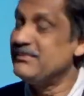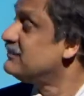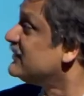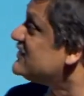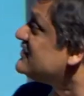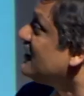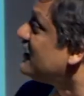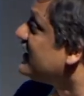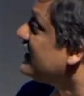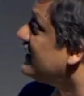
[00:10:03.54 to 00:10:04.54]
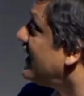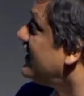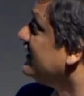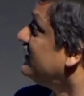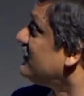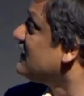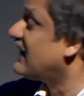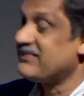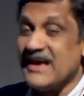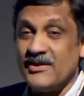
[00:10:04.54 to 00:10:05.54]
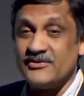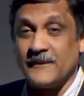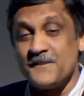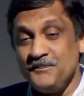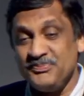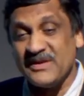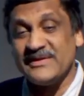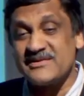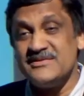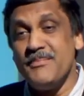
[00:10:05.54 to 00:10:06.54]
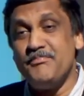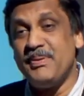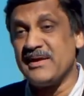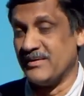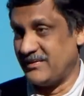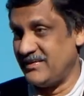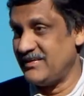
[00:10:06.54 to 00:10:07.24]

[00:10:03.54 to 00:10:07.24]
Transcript: this number here, 155,000, is actually bigger